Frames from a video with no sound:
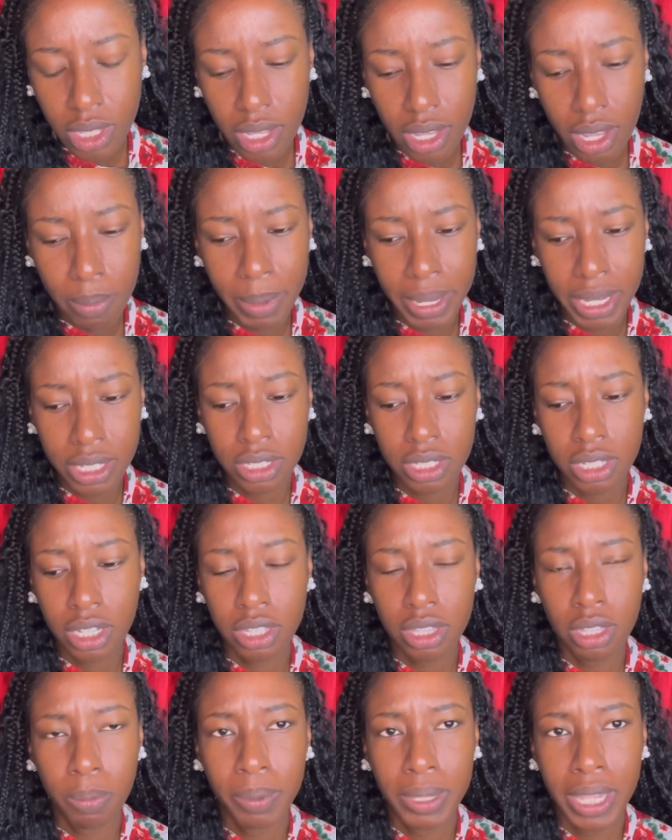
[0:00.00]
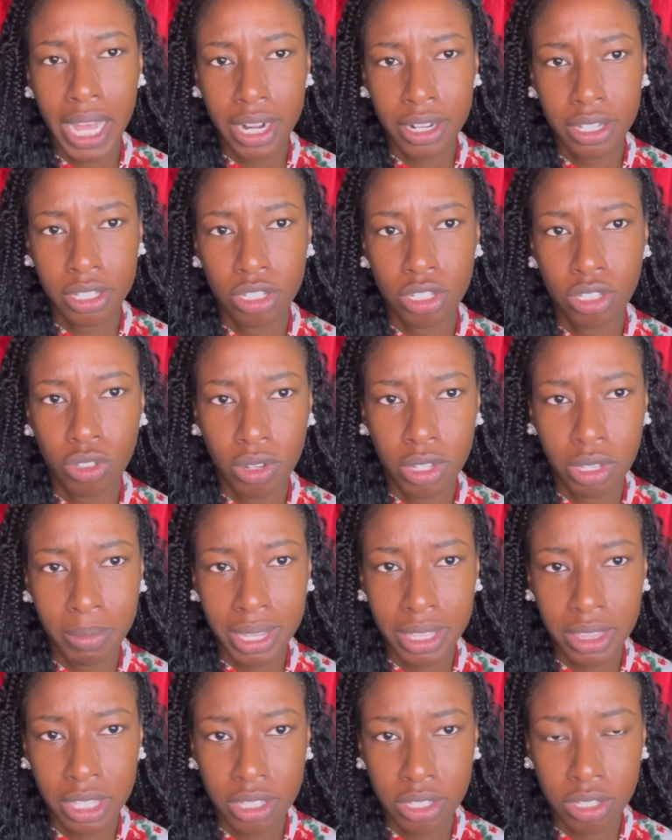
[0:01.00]
basically the plot of the story, the
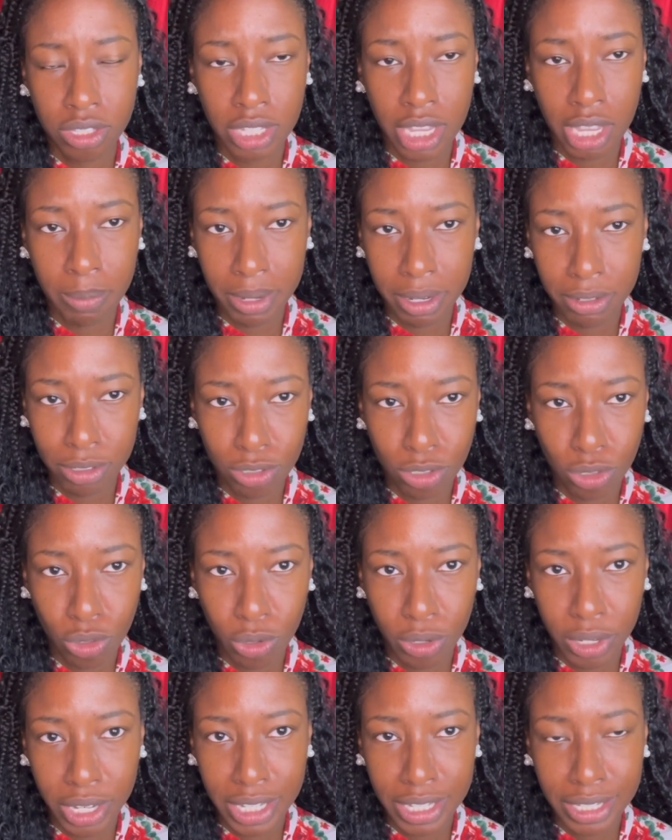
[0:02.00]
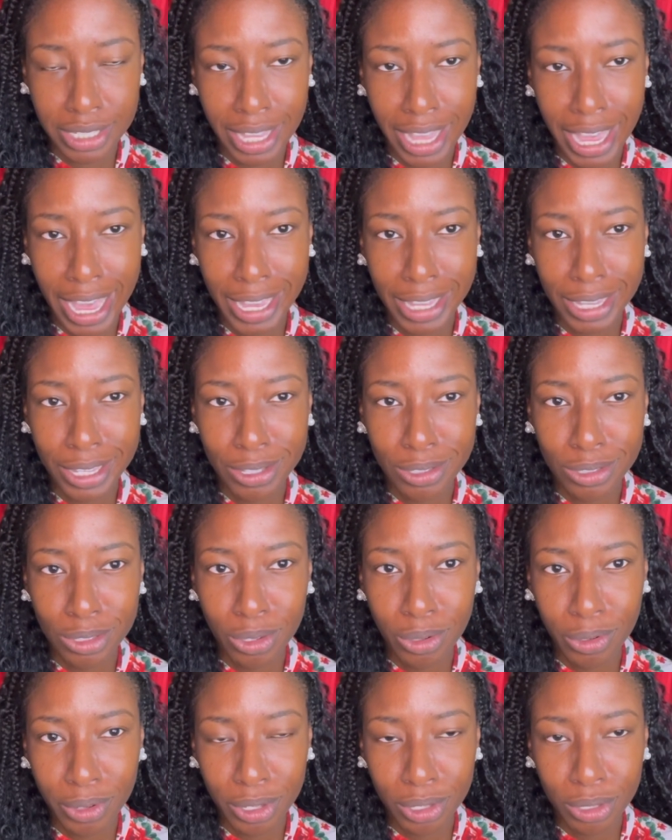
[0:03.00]
main thesis statement of the story is that he's
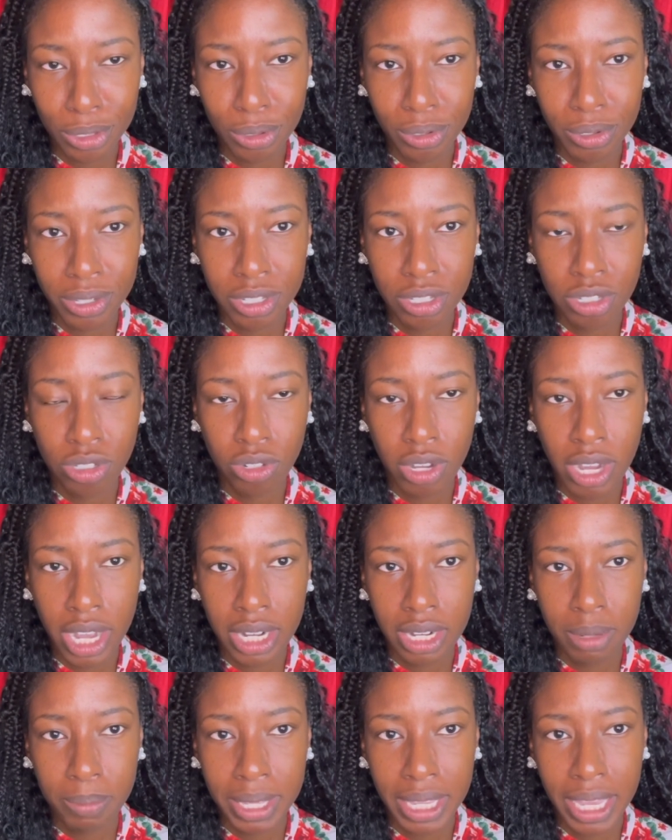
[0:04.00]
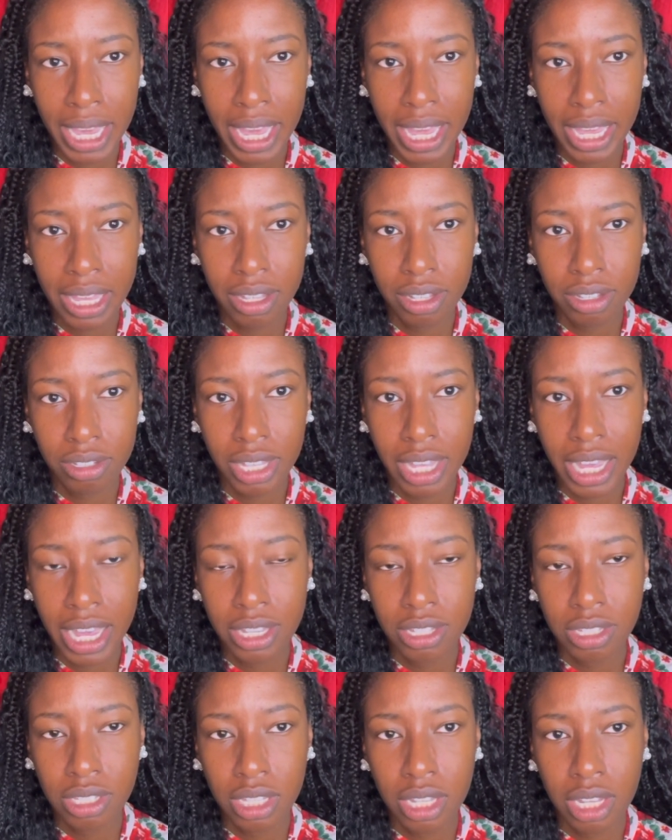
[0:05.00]
going through and he's trying to be hailed
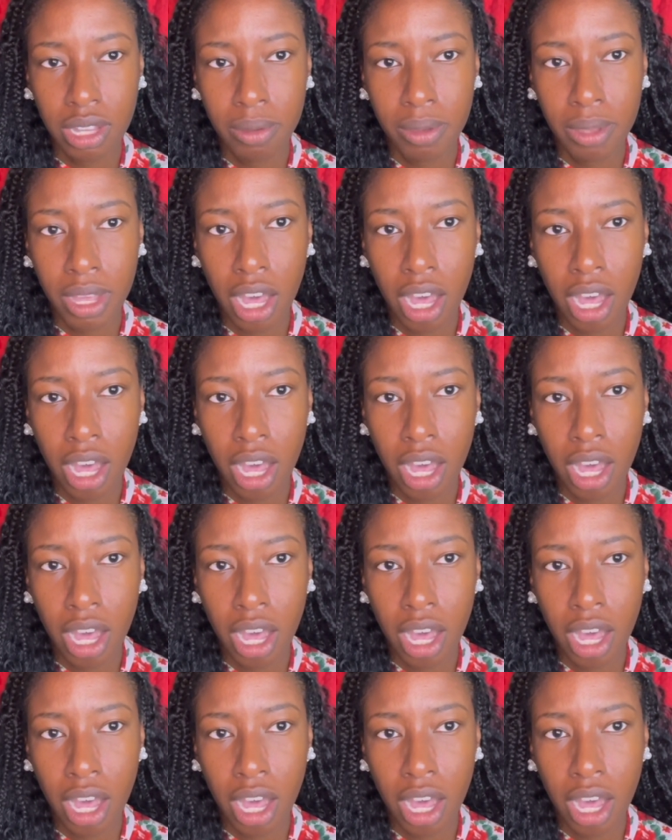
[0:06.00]
as the